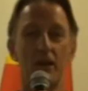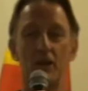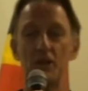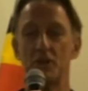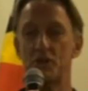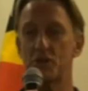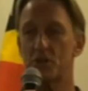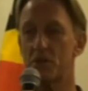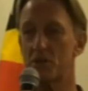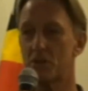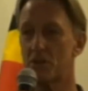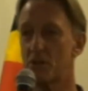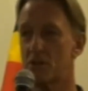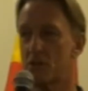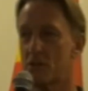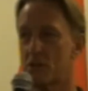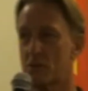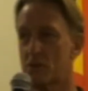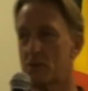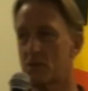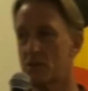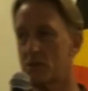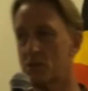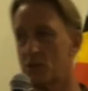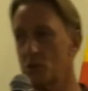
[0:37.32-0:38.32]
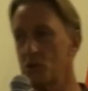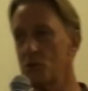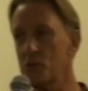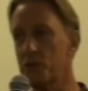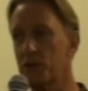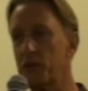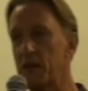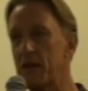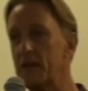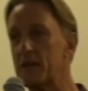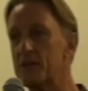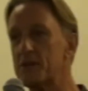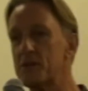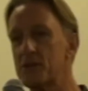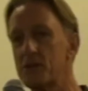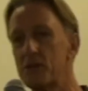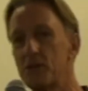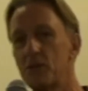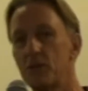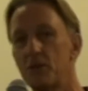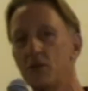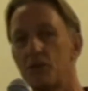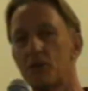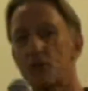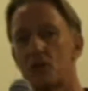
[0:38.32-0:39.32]
In
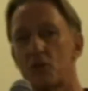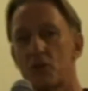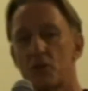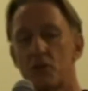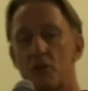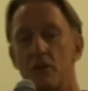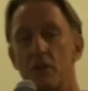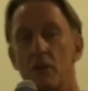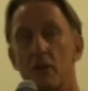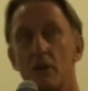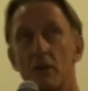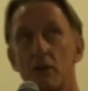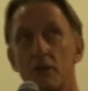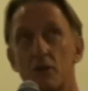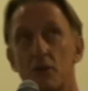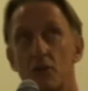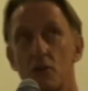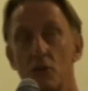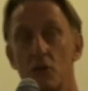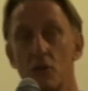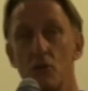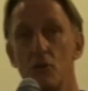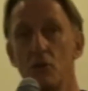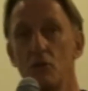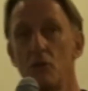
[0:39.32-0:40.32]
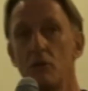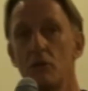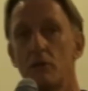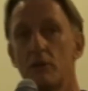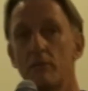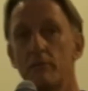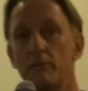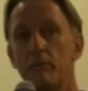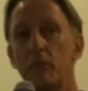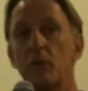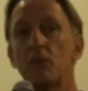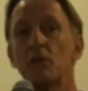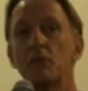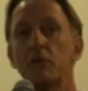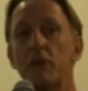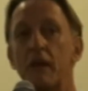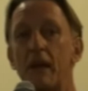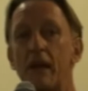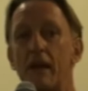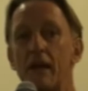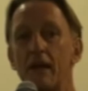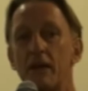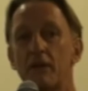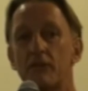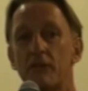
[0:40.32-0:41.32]
2002, Bill
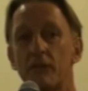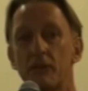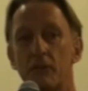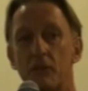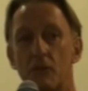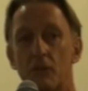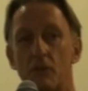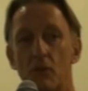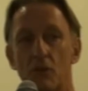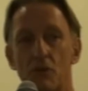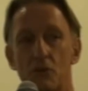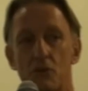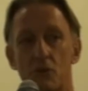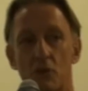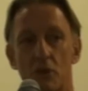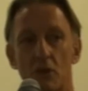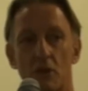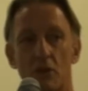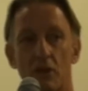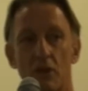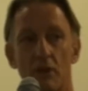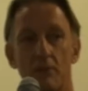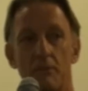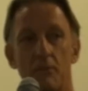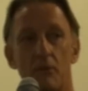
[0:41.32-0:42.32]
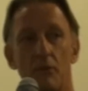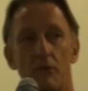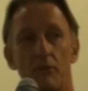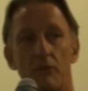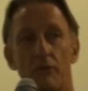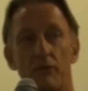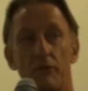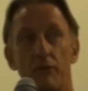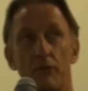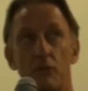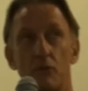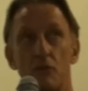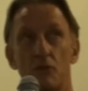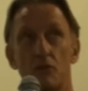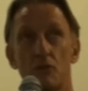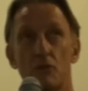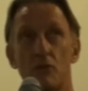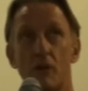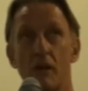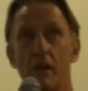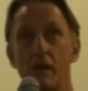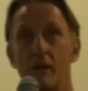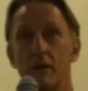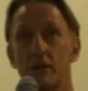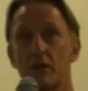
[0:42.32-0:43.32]
Dagg from the Rotary Club of
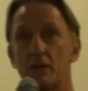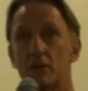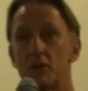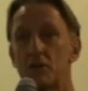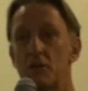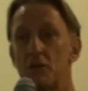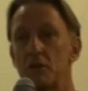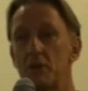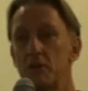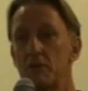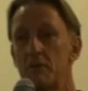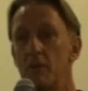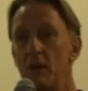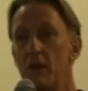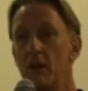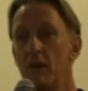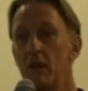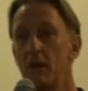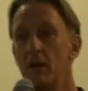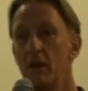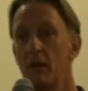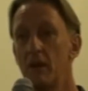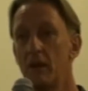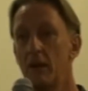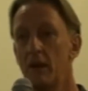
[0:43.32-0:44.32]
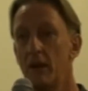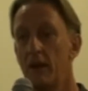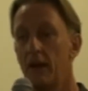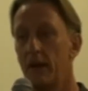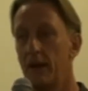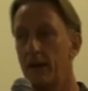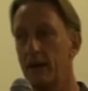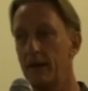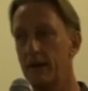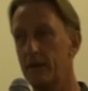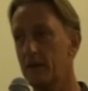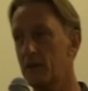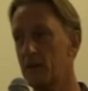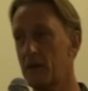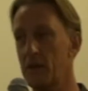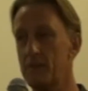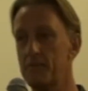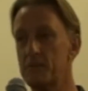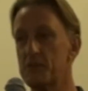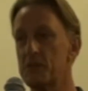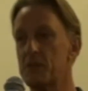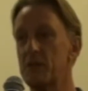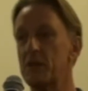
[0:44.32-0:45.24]
Footscray at the time kept